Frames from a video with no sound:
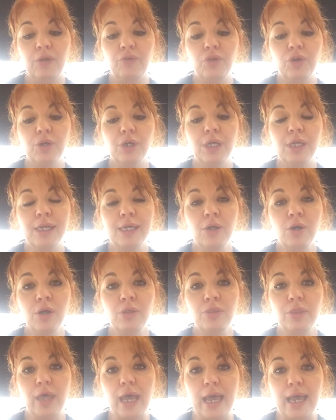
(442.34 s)
you click on
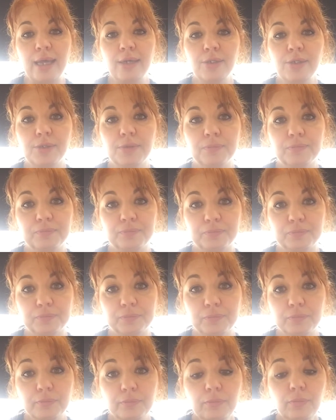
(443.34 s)
that,
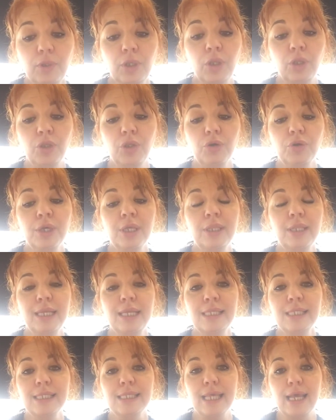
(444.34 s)
you can
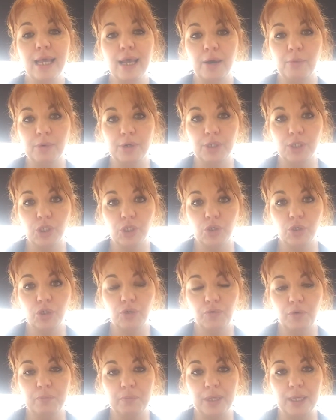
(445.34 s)
then say, I want to search
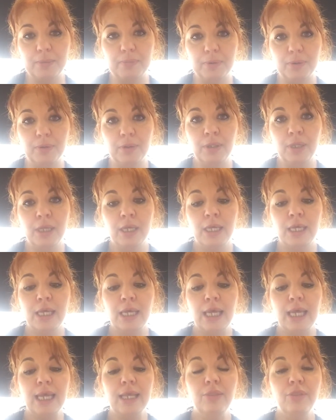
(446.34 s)
for people
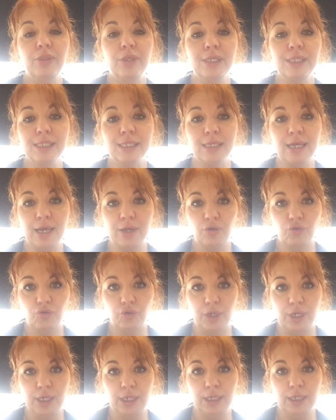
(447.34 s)
in this
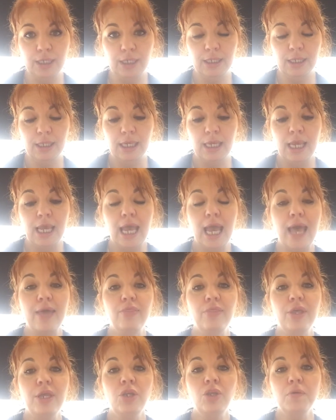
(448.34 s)
country. And
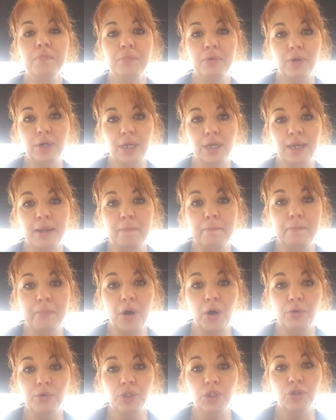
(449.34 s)
then you put in a
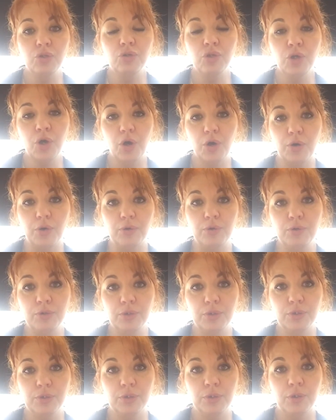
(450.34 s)
postal code
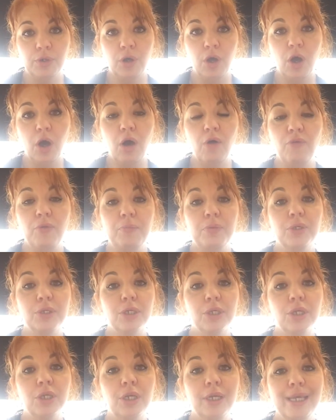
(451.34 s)
of a
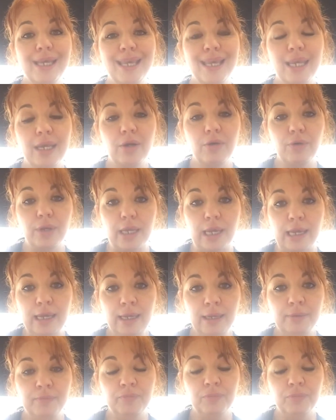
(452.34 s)
particular area.